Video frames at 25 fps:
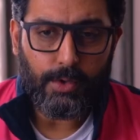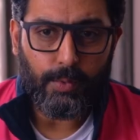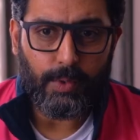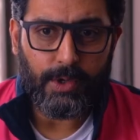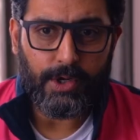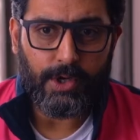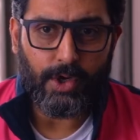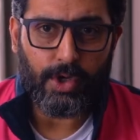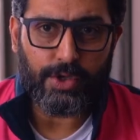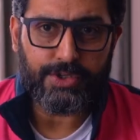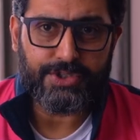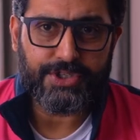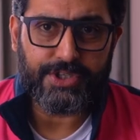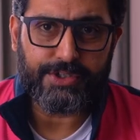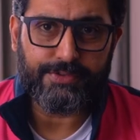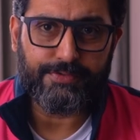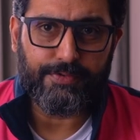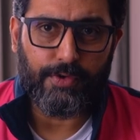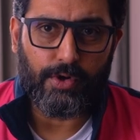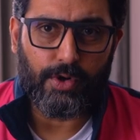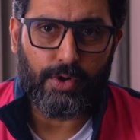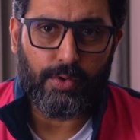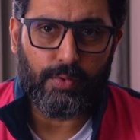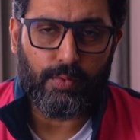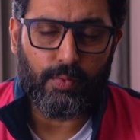Well, not just
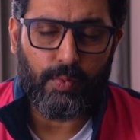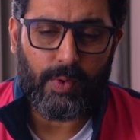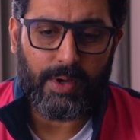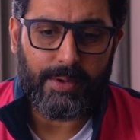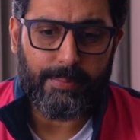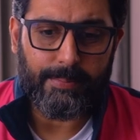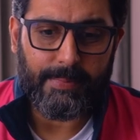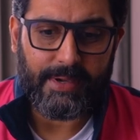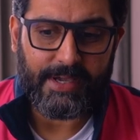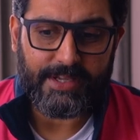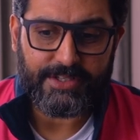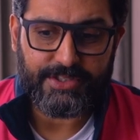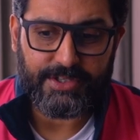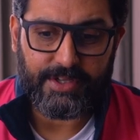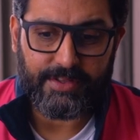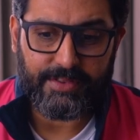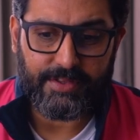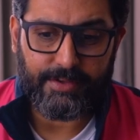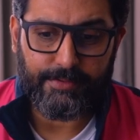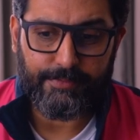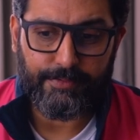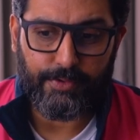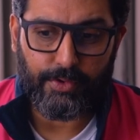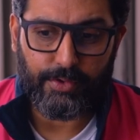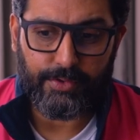for one match, I
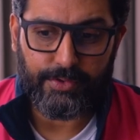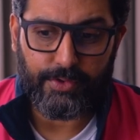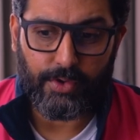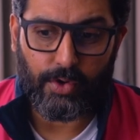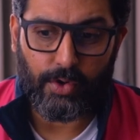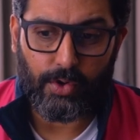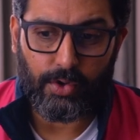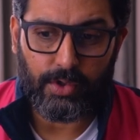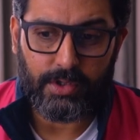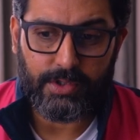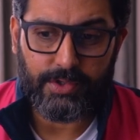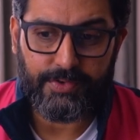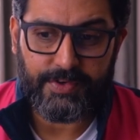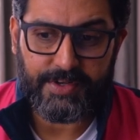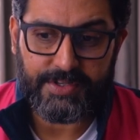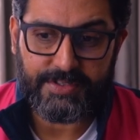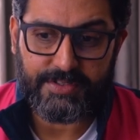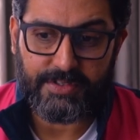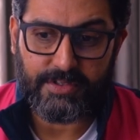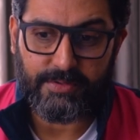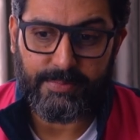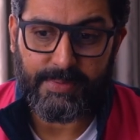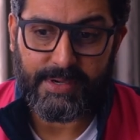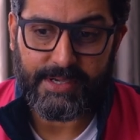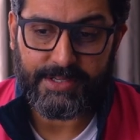think for all the
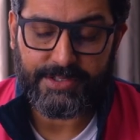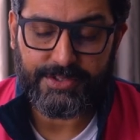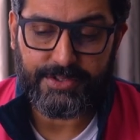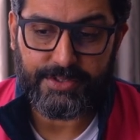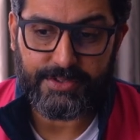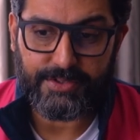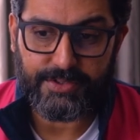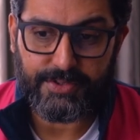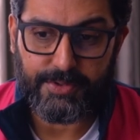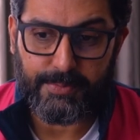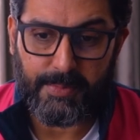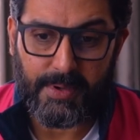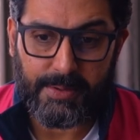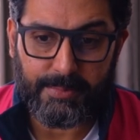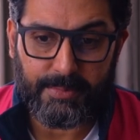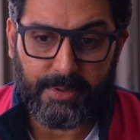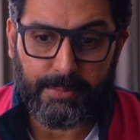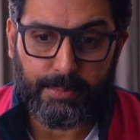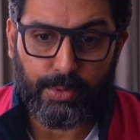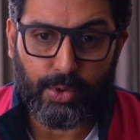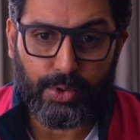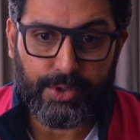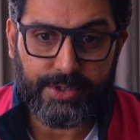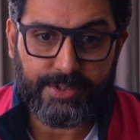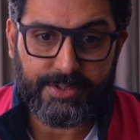rest of the matches.
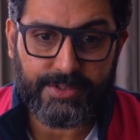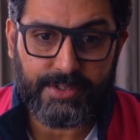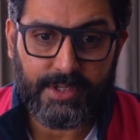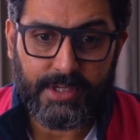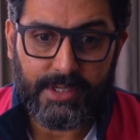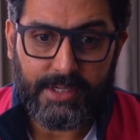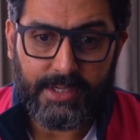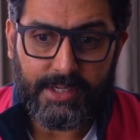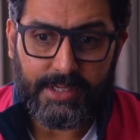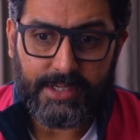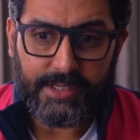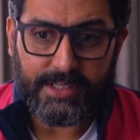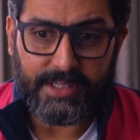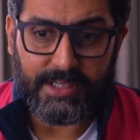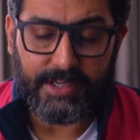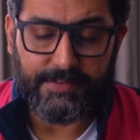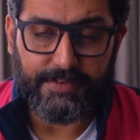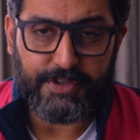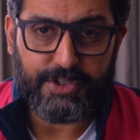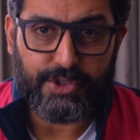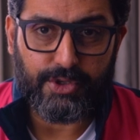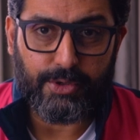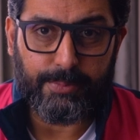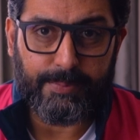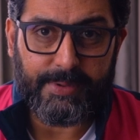Remember, boys,
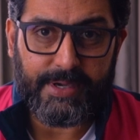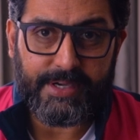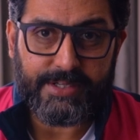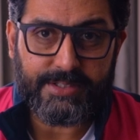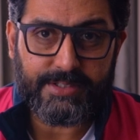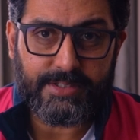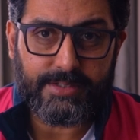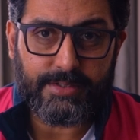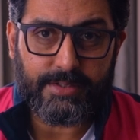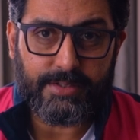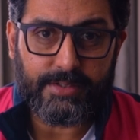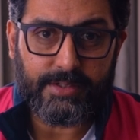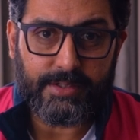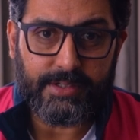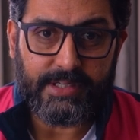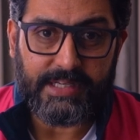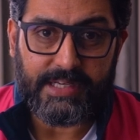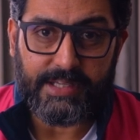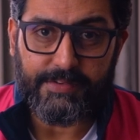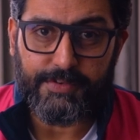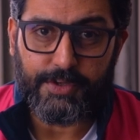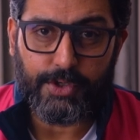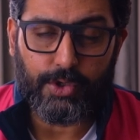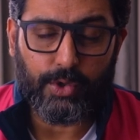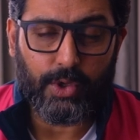give it your best,
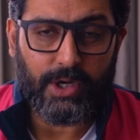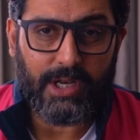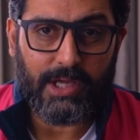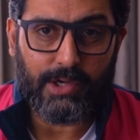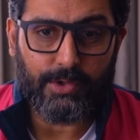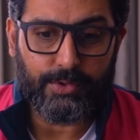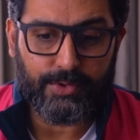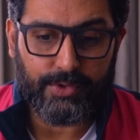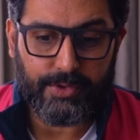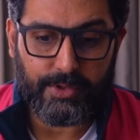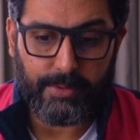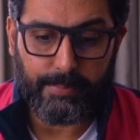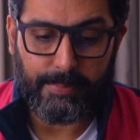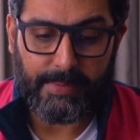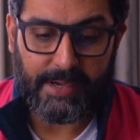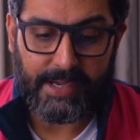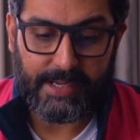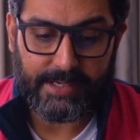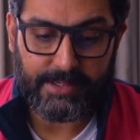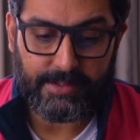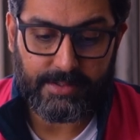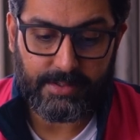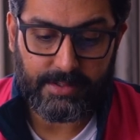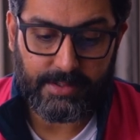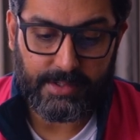leave it all out on the
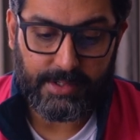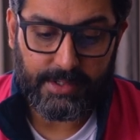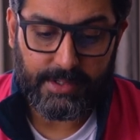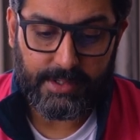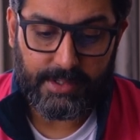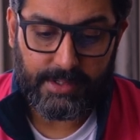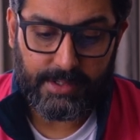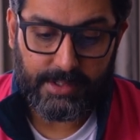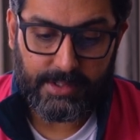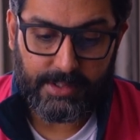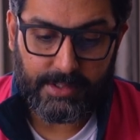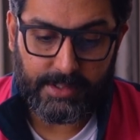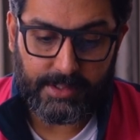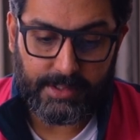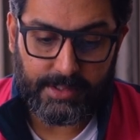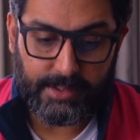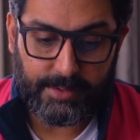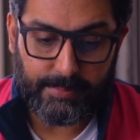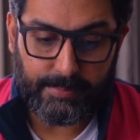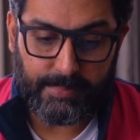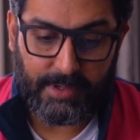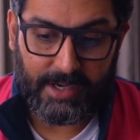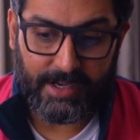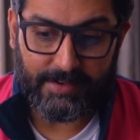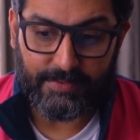mat.
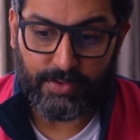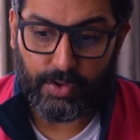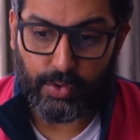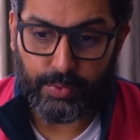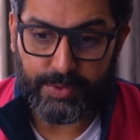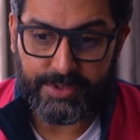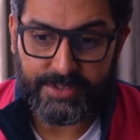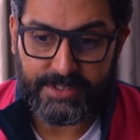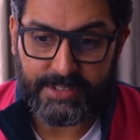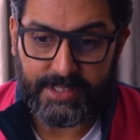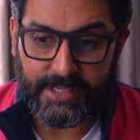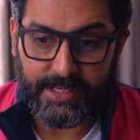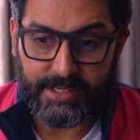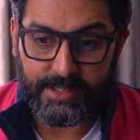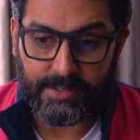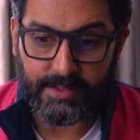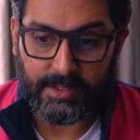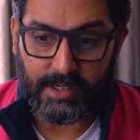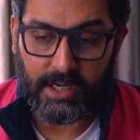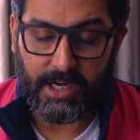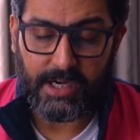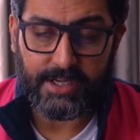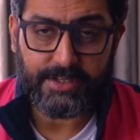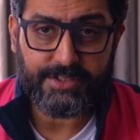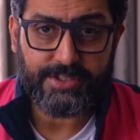Um, I've always said,
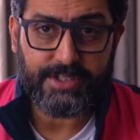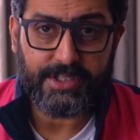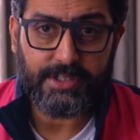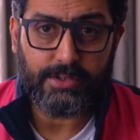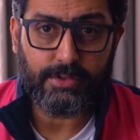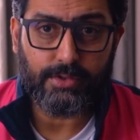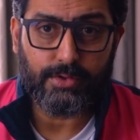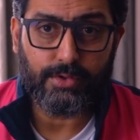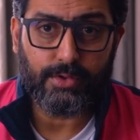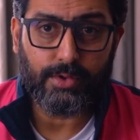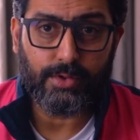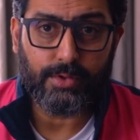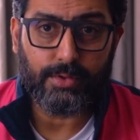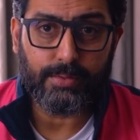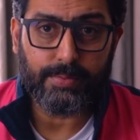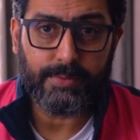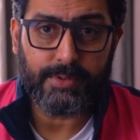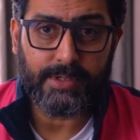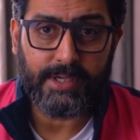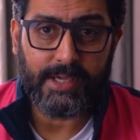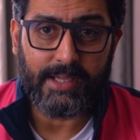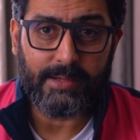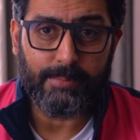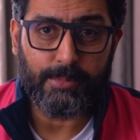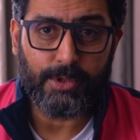Harjit, to
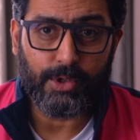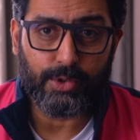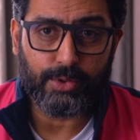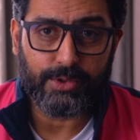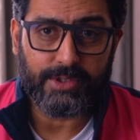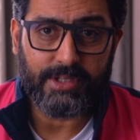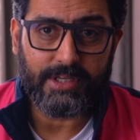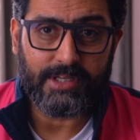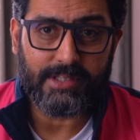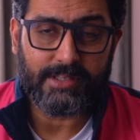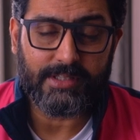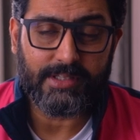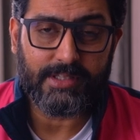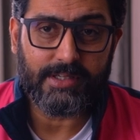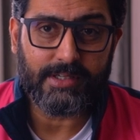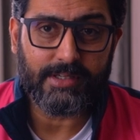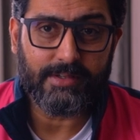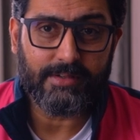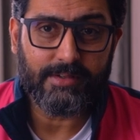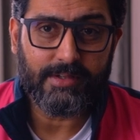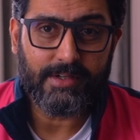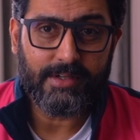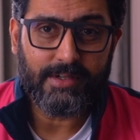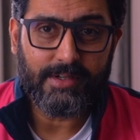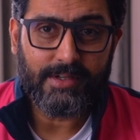khel mein hoti rehti
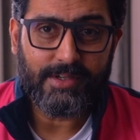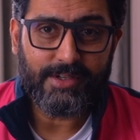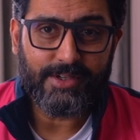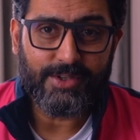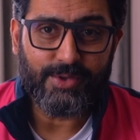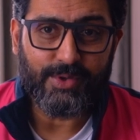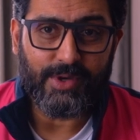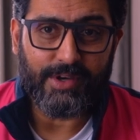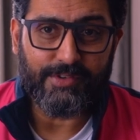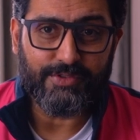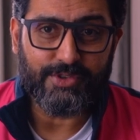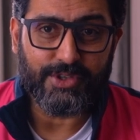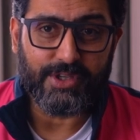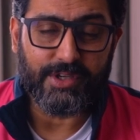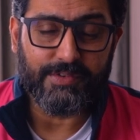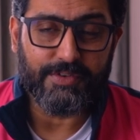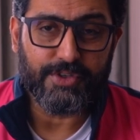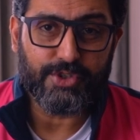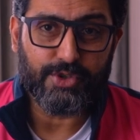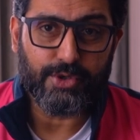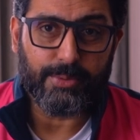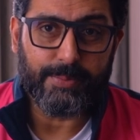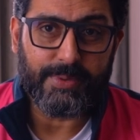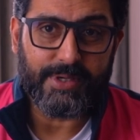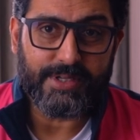hai. You have to give
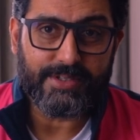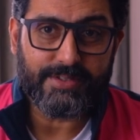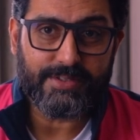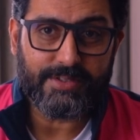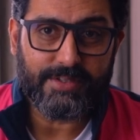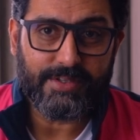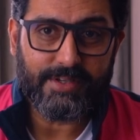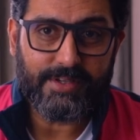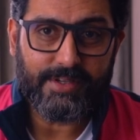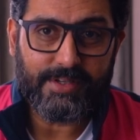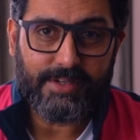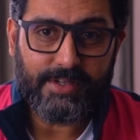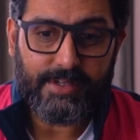it your best.